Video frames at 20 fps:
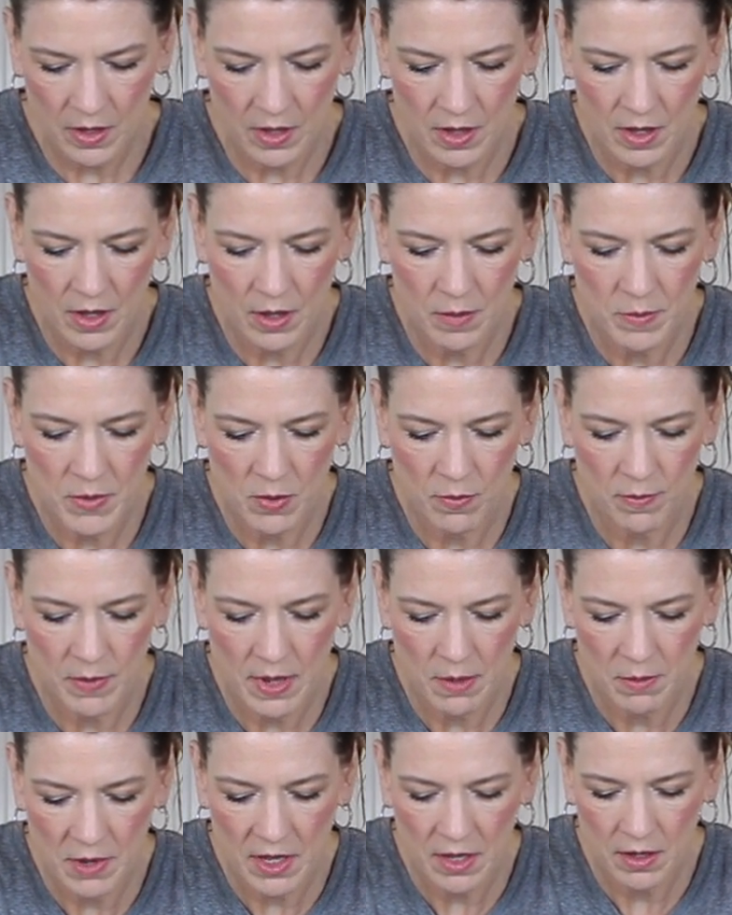Come on,
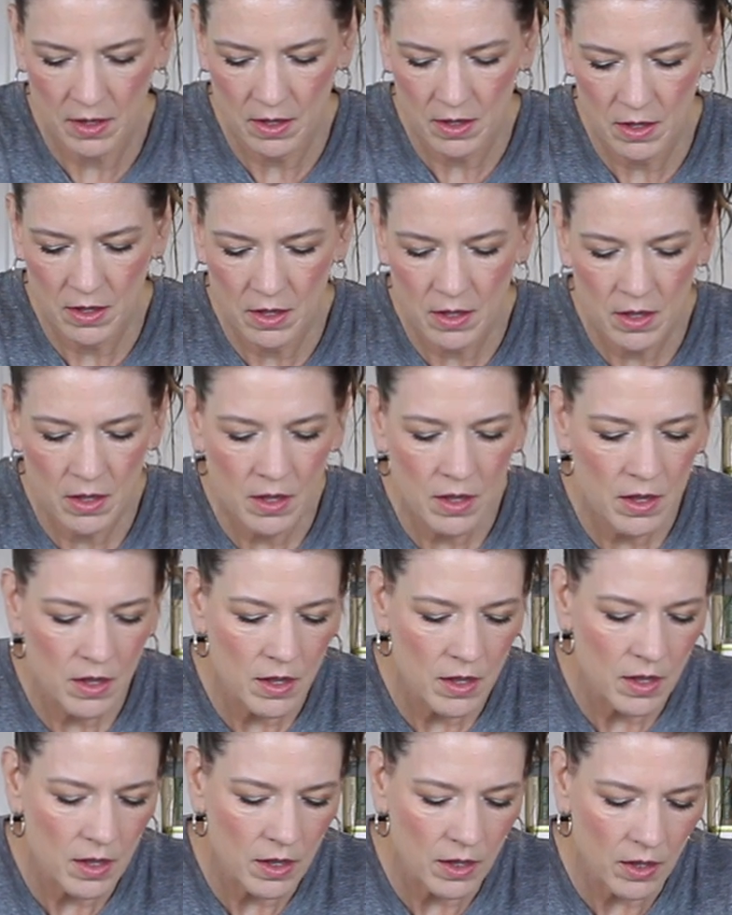baby.
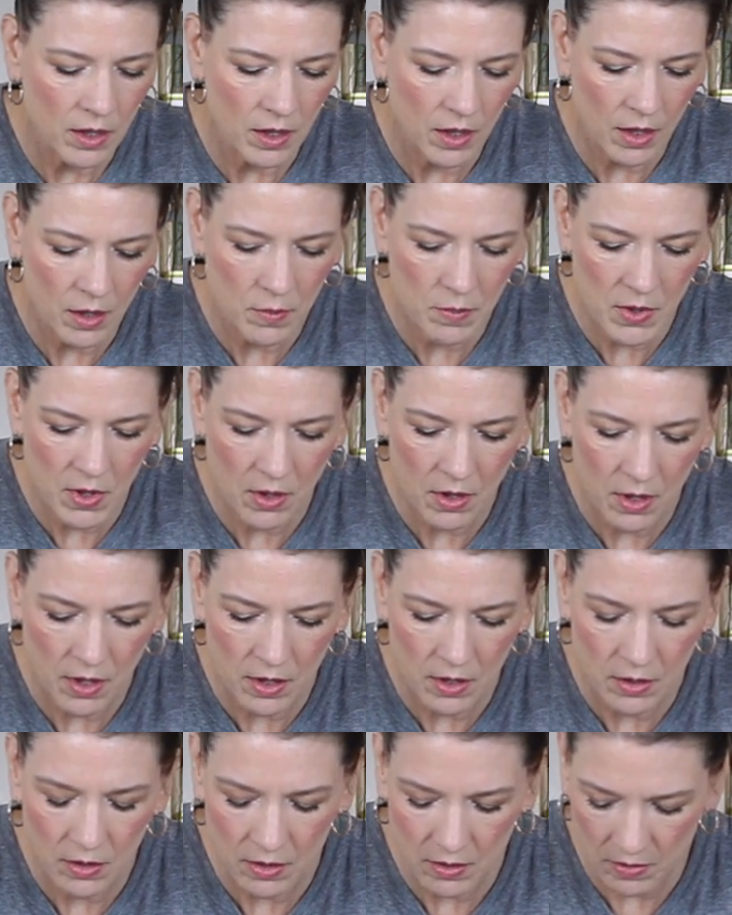Come
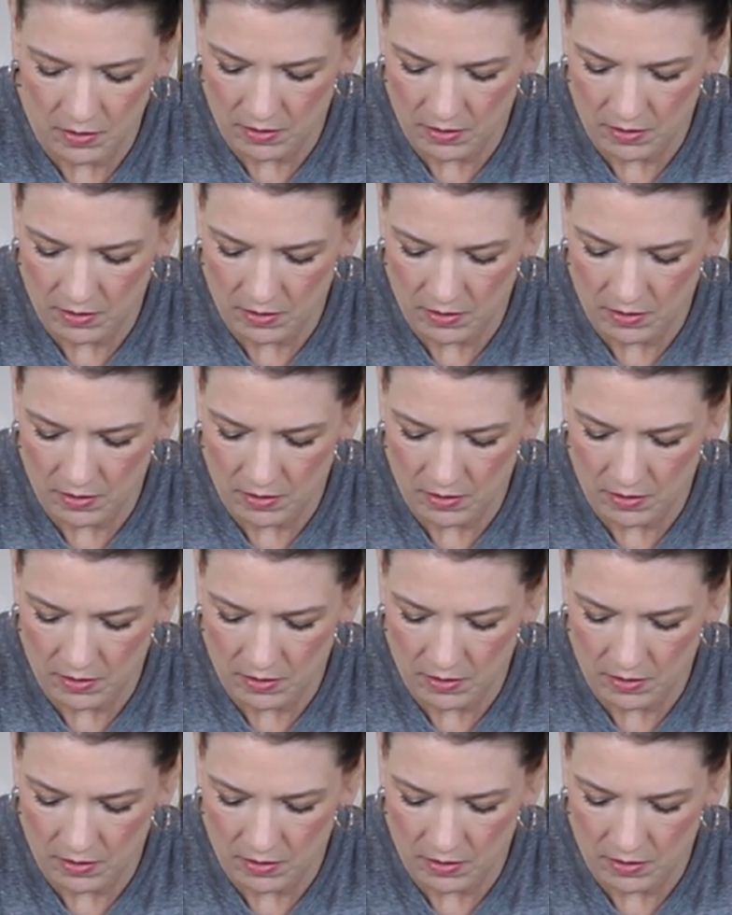on.